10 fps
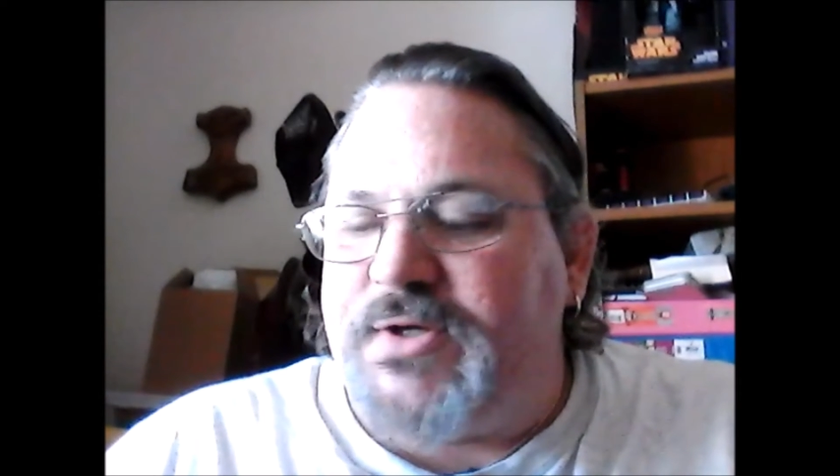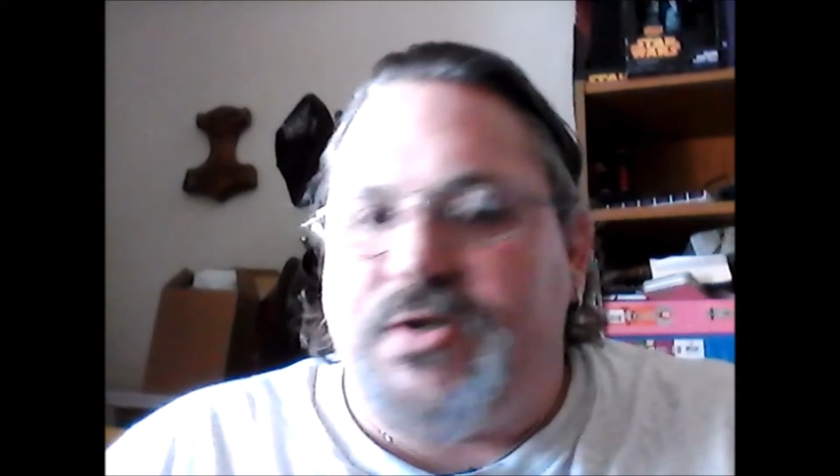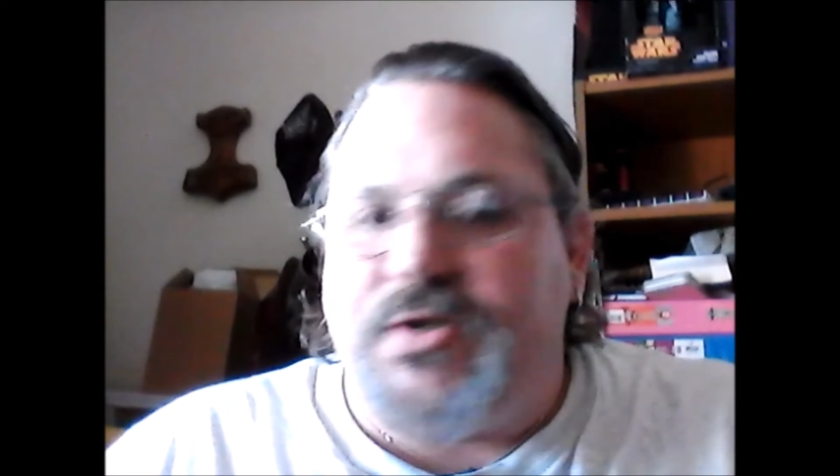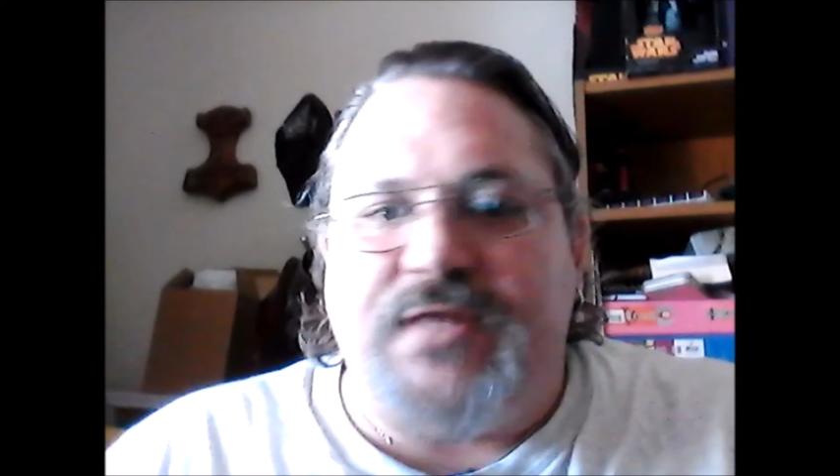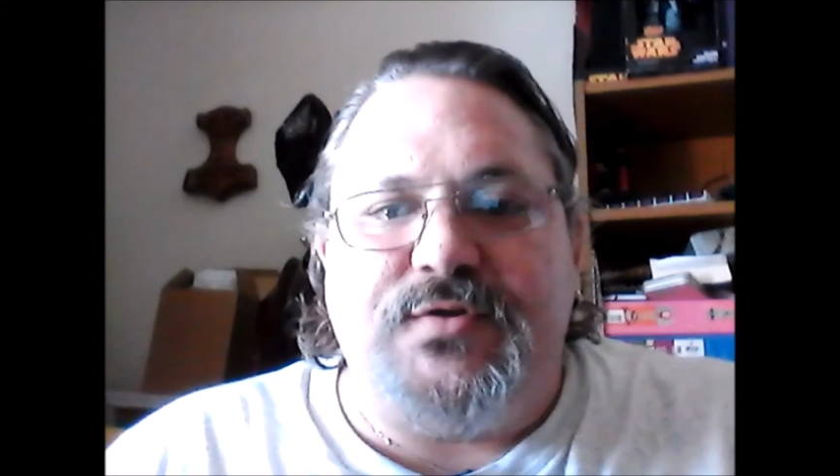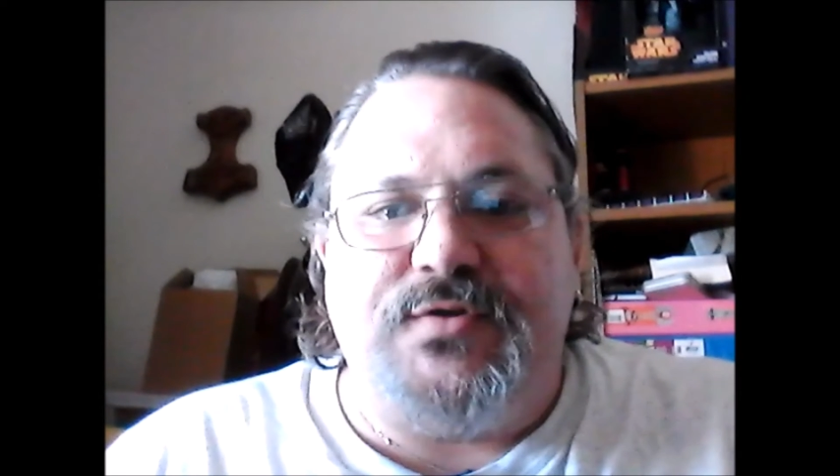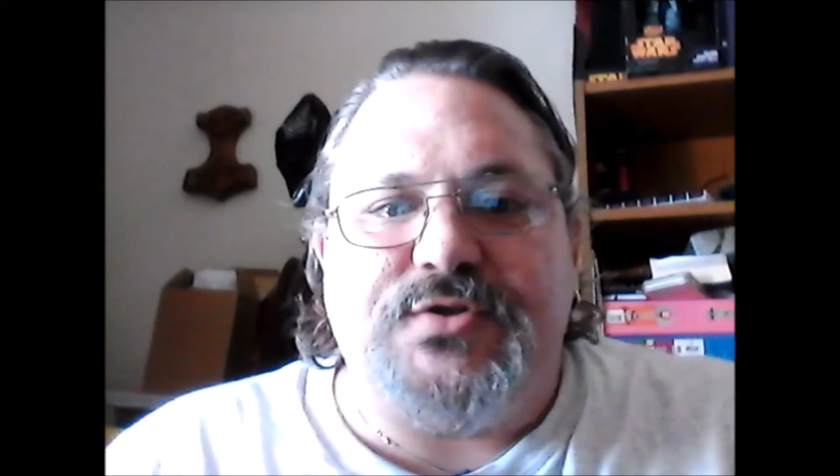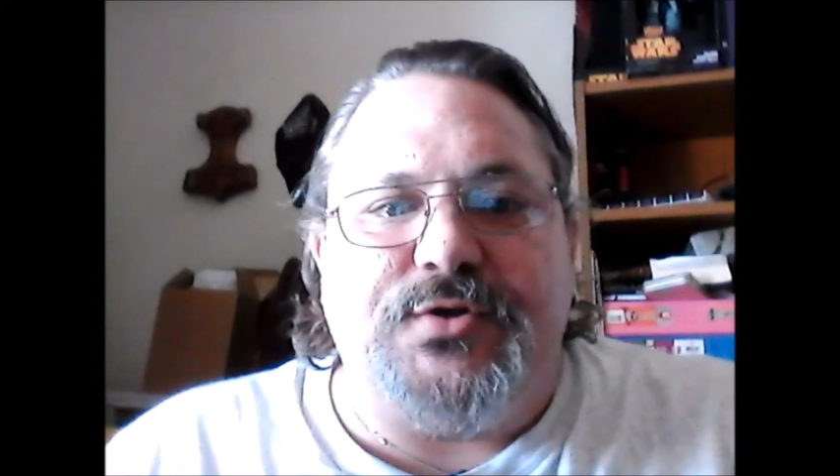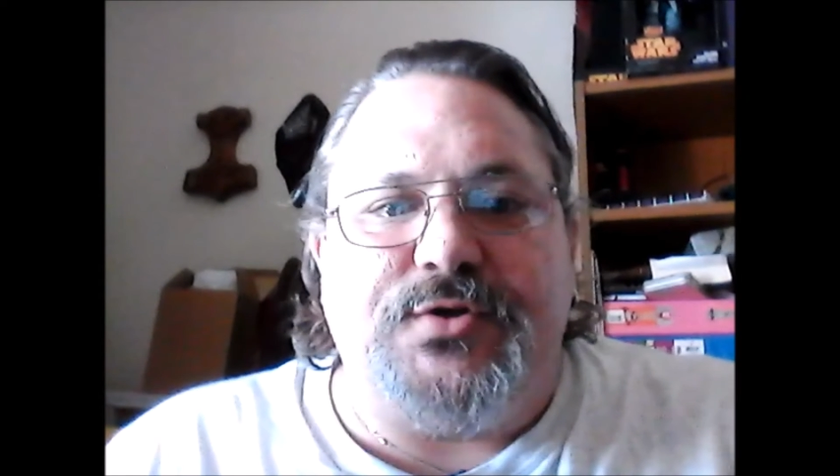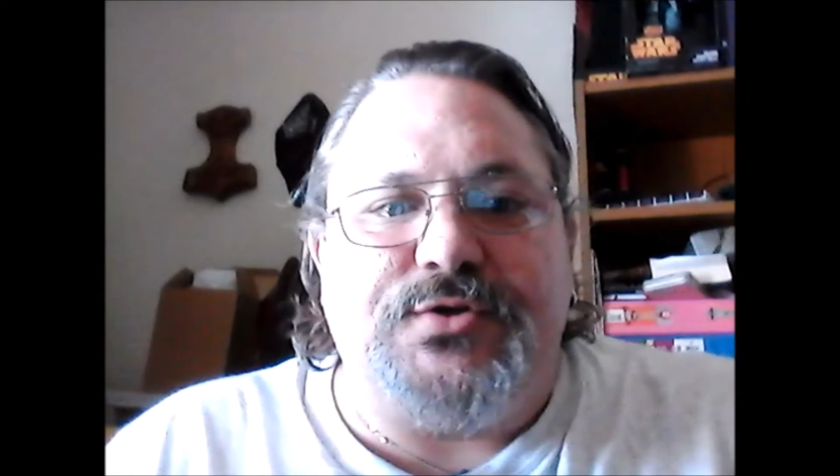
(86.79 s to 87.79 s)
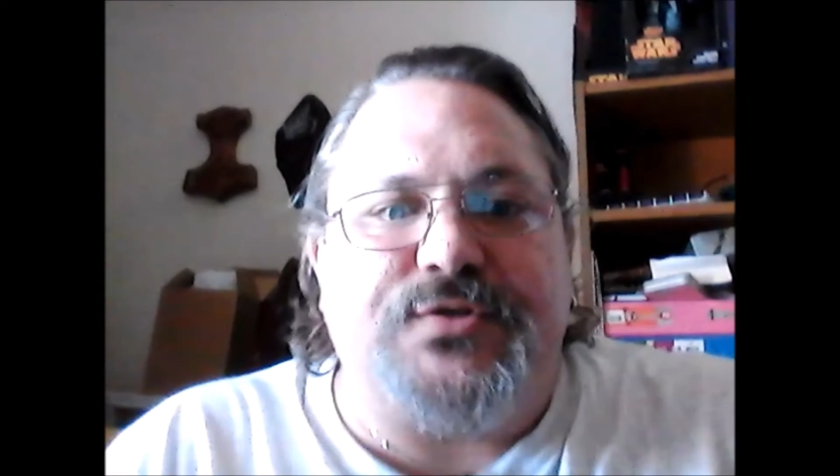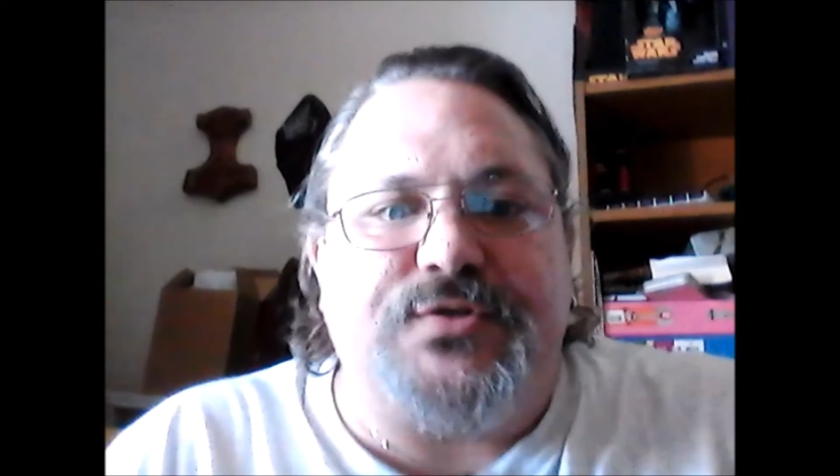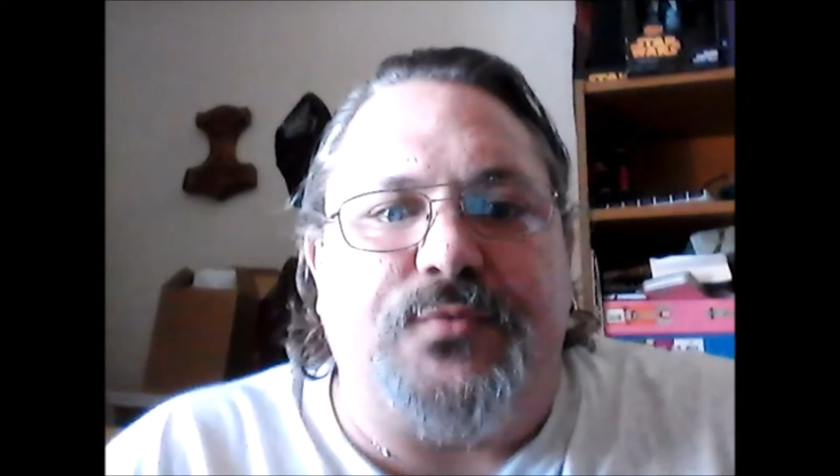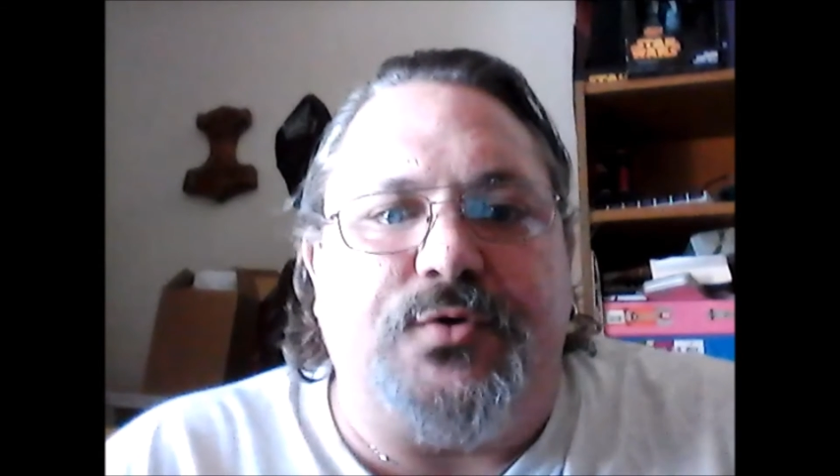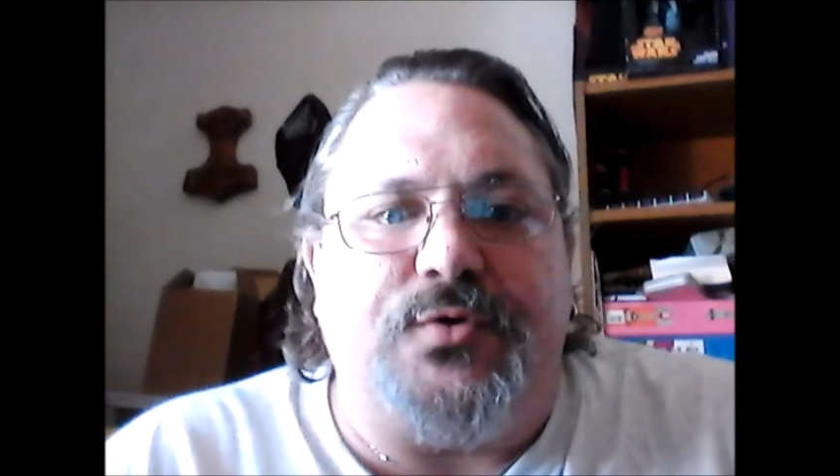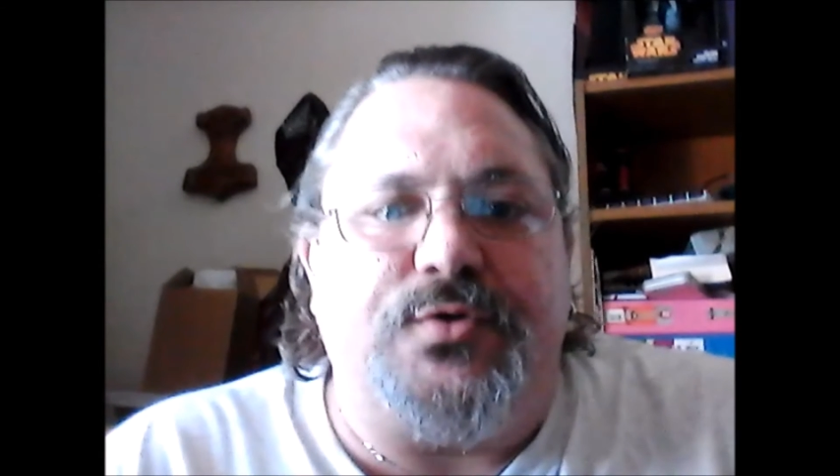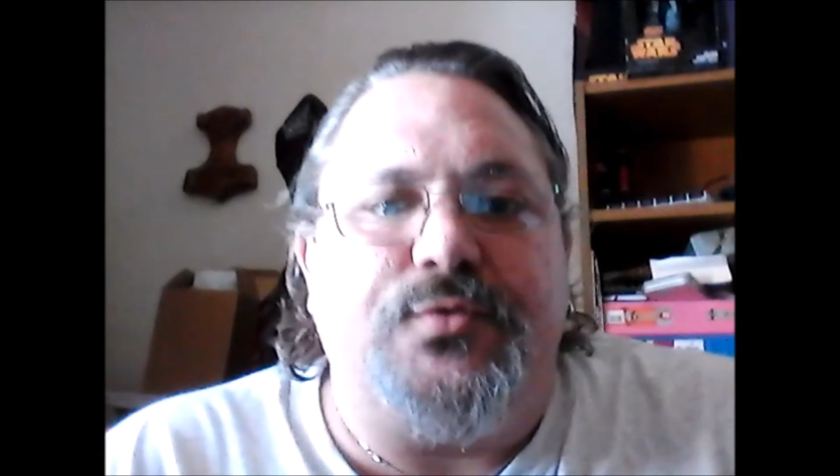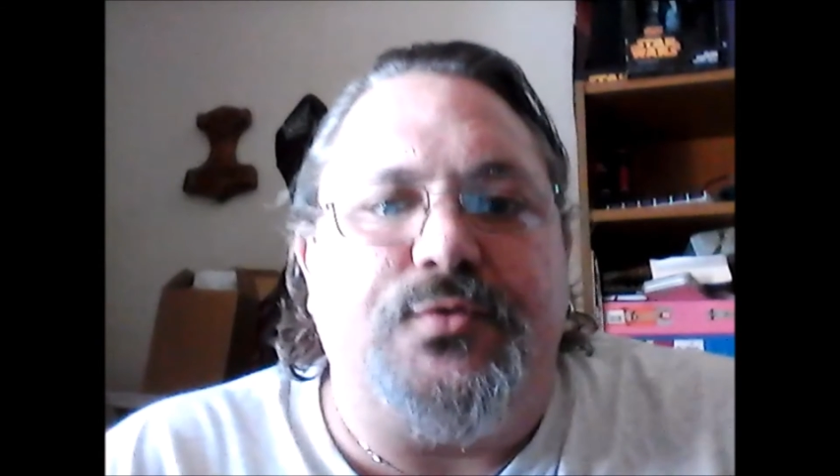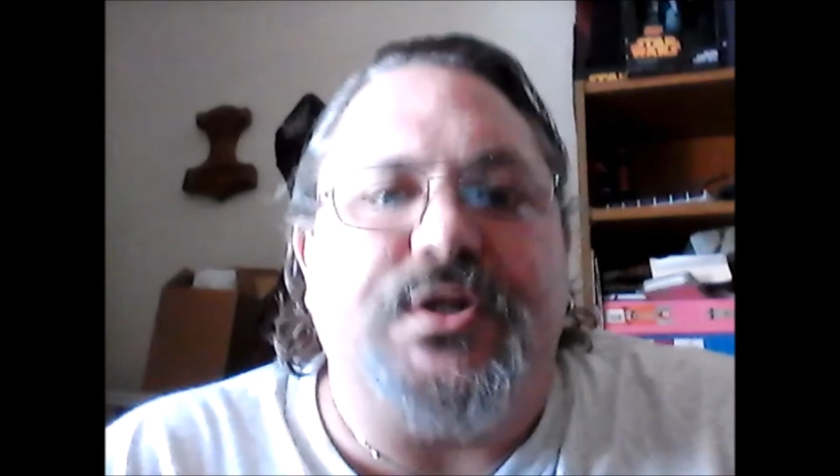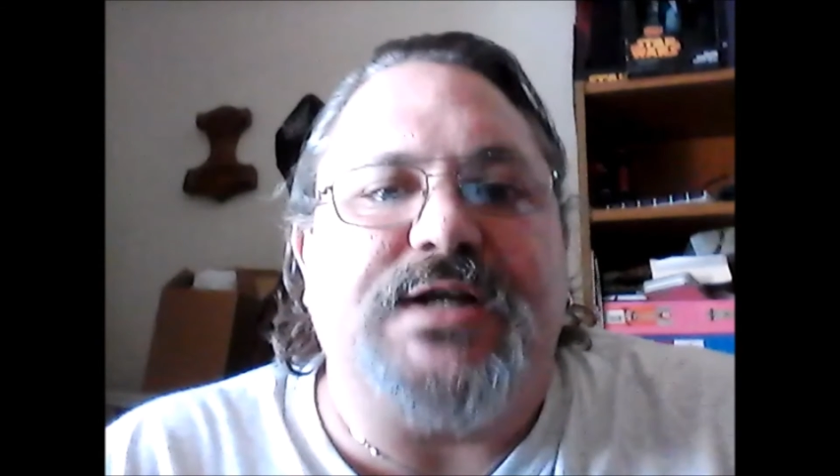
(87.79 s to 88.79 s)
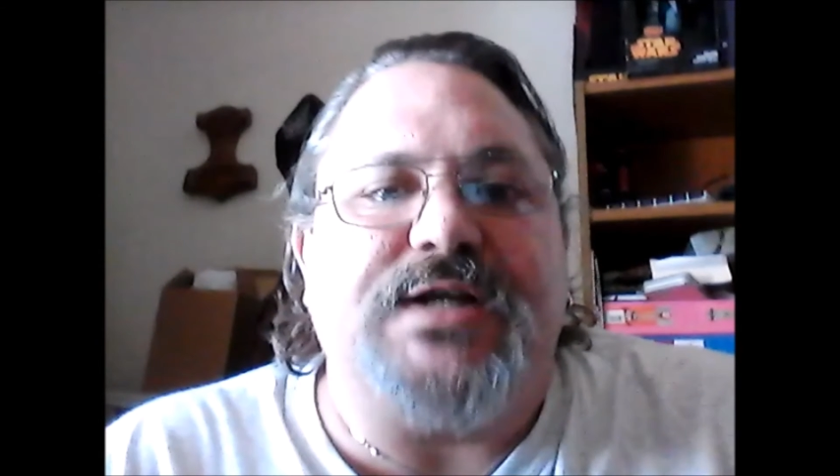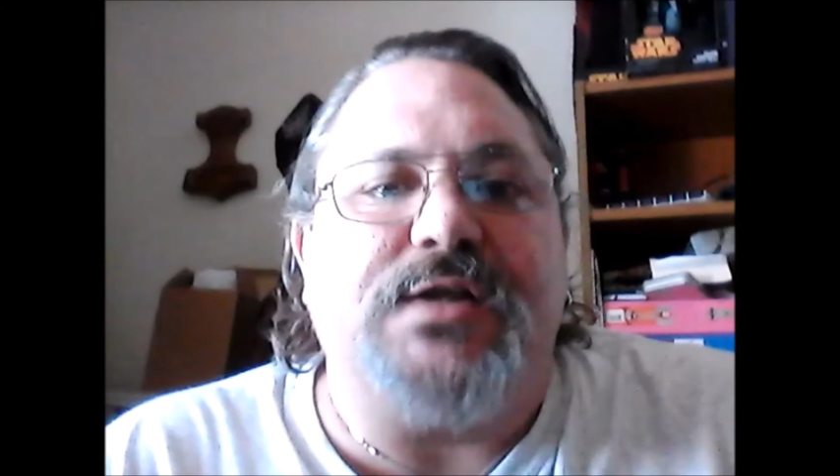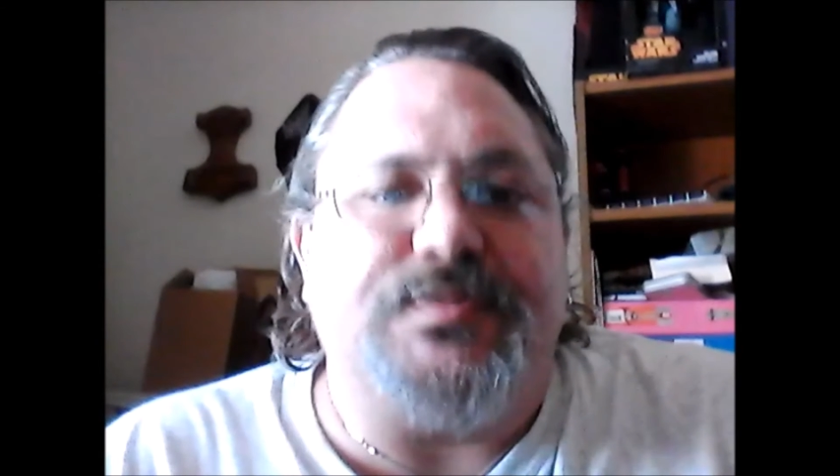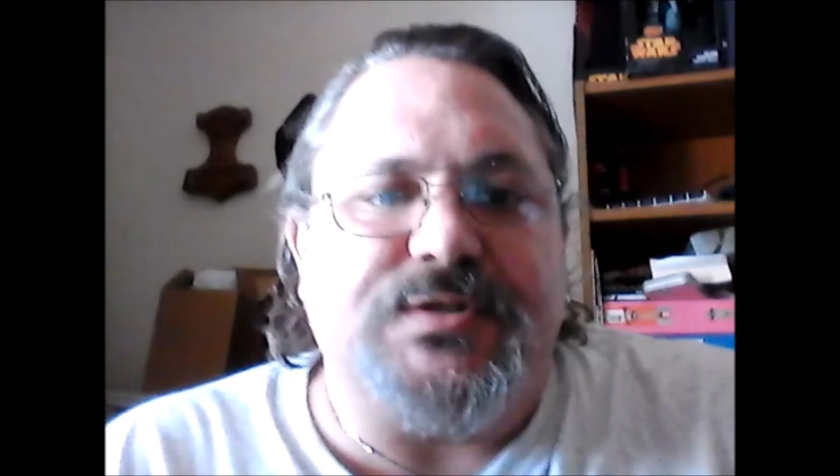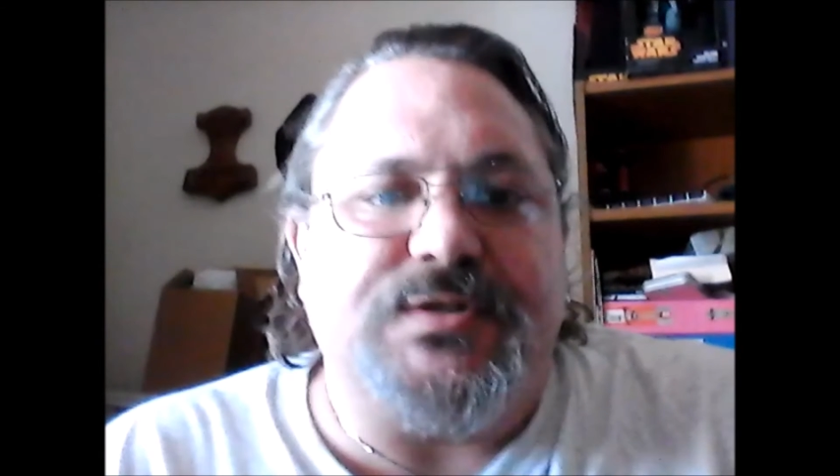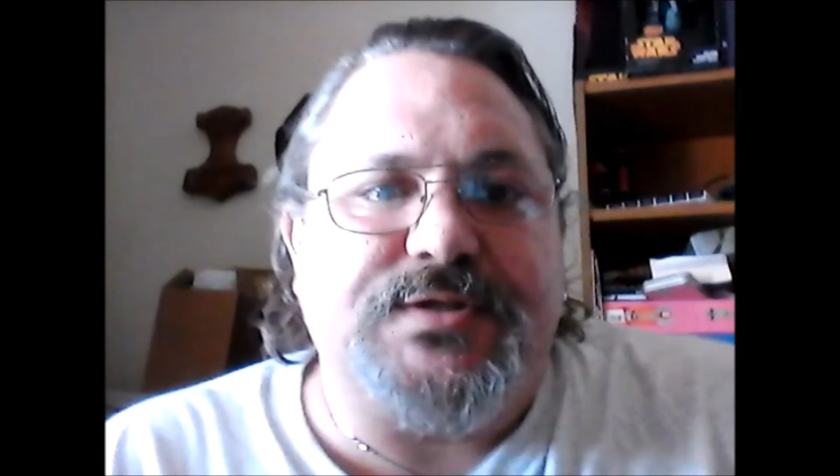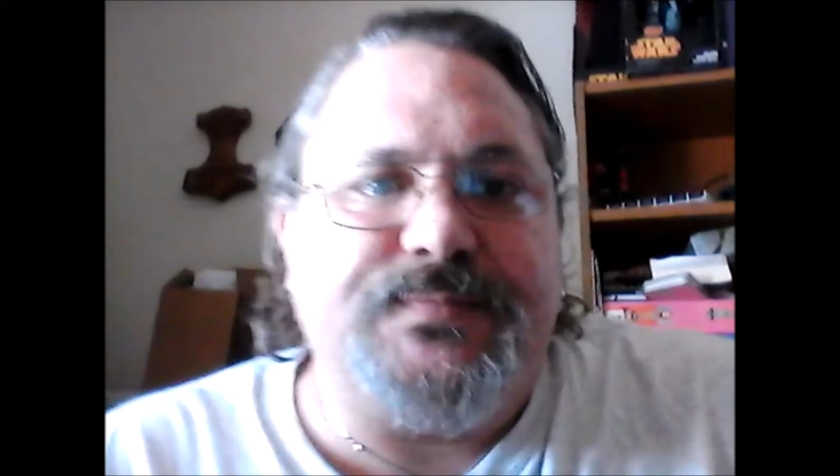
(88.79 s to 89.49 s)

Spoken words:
and I've used those for runic talismans,